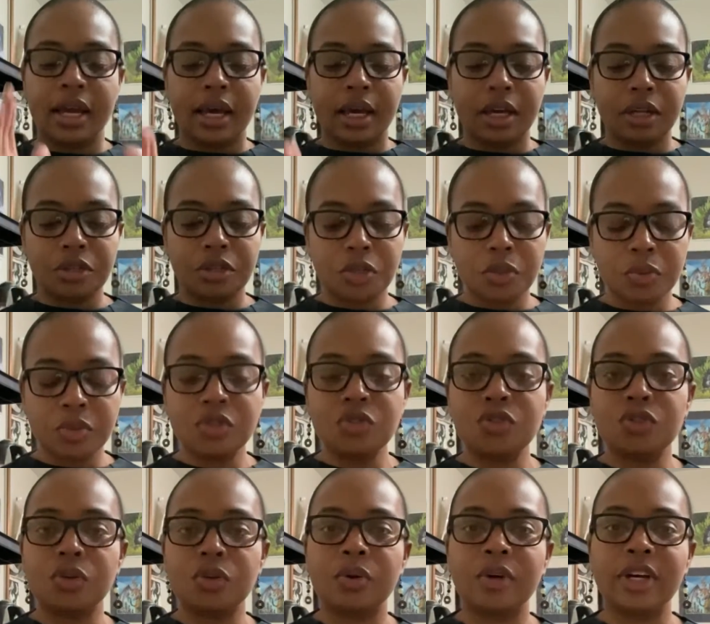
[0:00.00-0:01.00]
and you
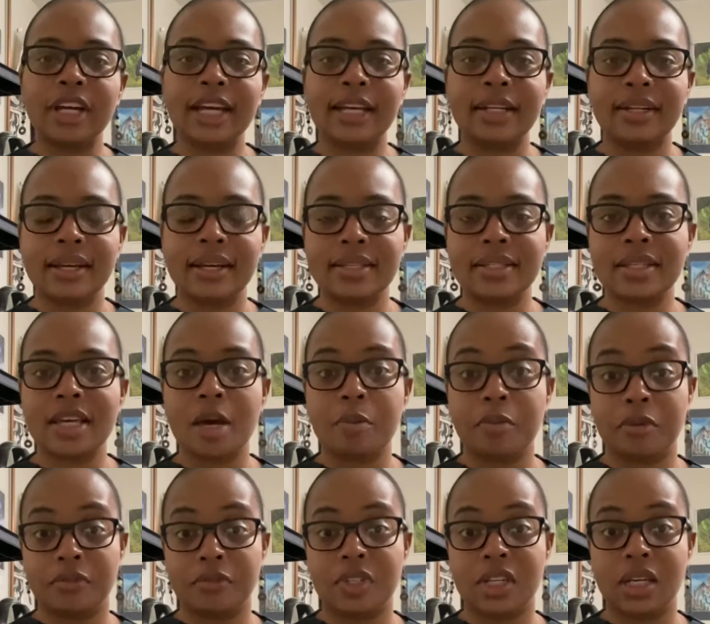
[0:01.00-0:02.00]
enjoy a nice cup
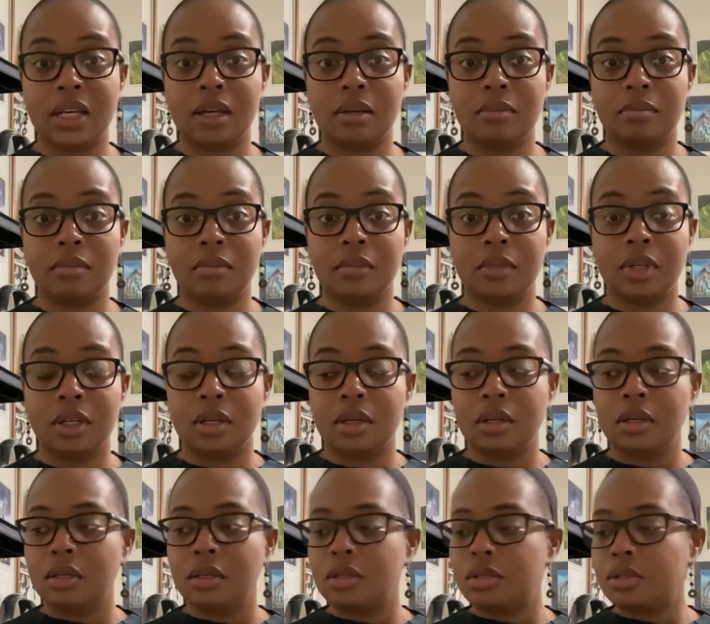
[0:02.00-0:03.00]
of tea.
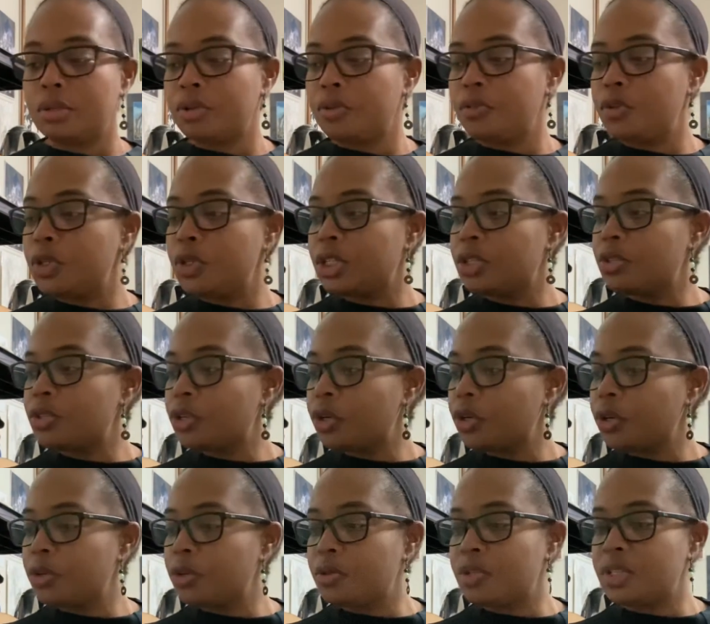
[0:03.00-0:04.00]
So if you can
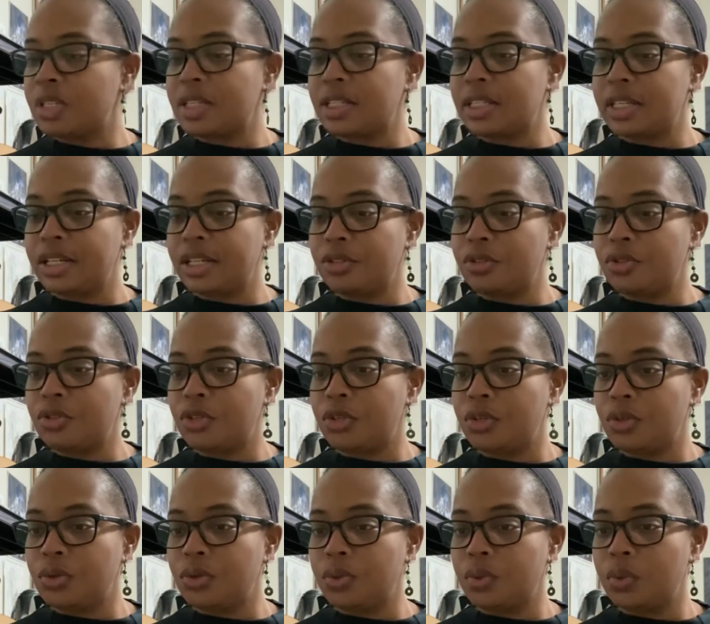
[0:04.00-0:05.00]
turn this
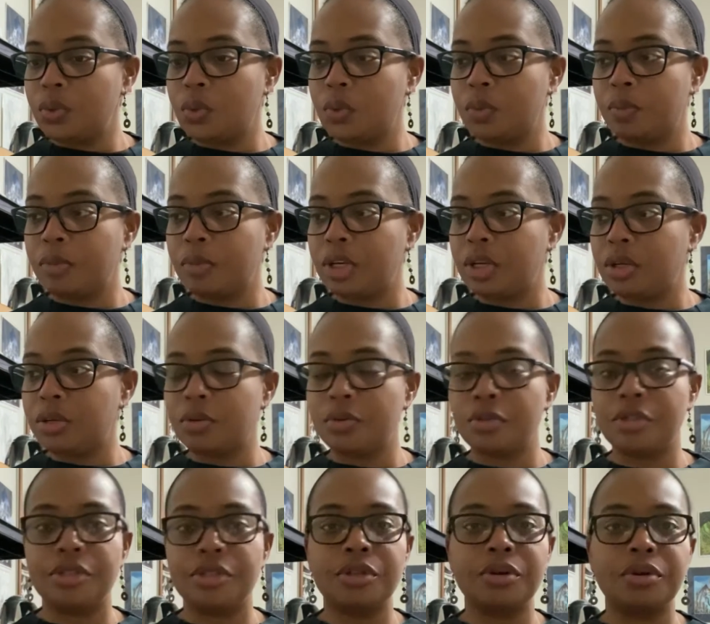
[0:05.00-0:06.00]
into,
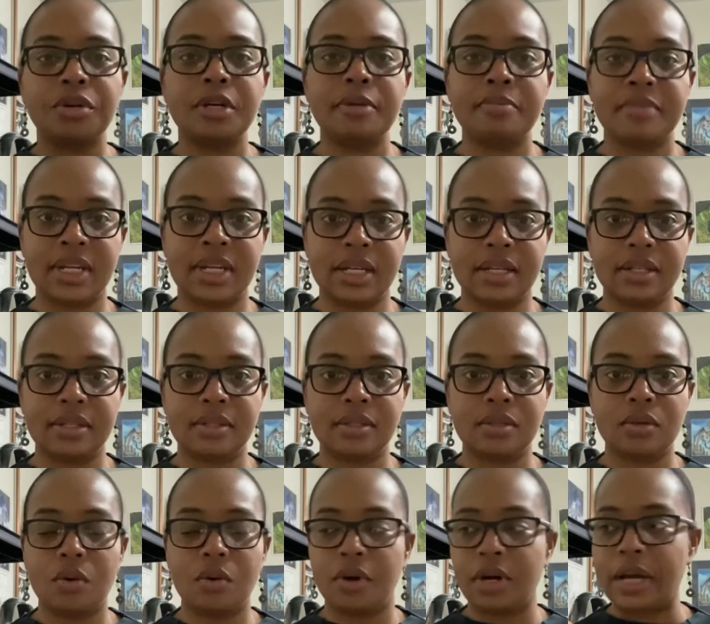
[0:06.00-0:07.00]
30 minutes
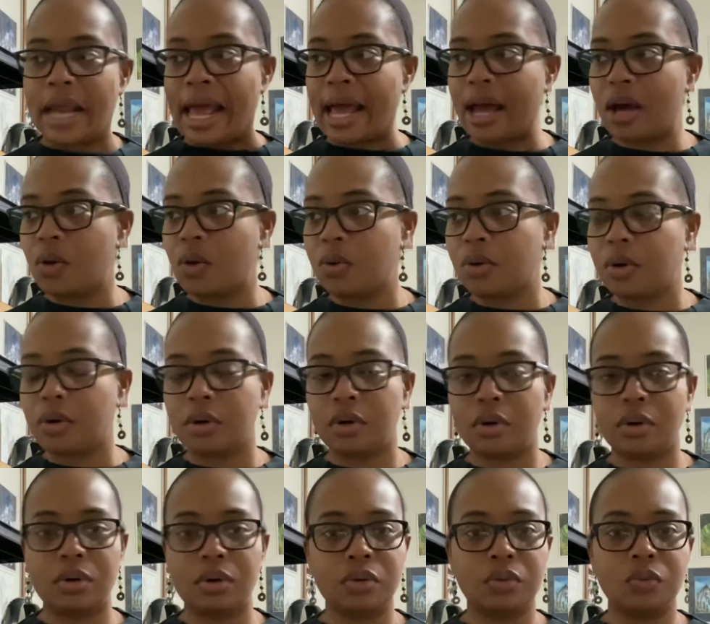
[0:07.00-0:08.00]
or an hour
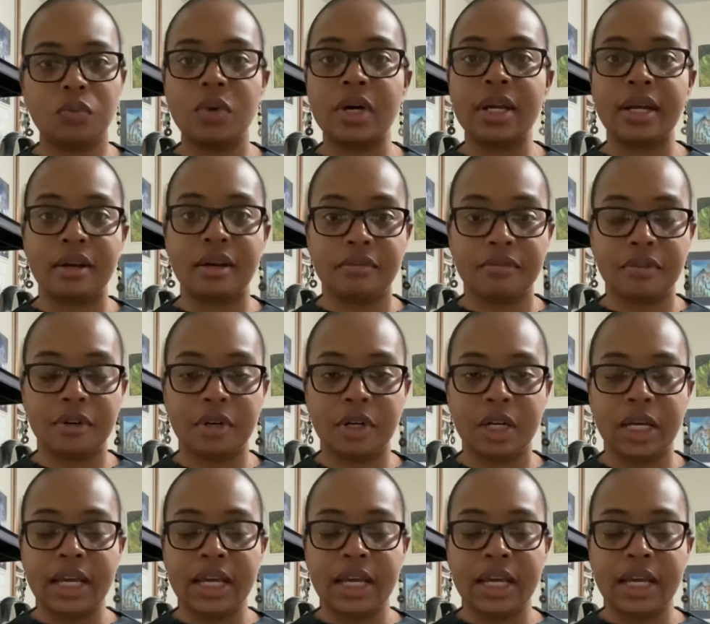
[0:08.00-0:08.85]
or whatever,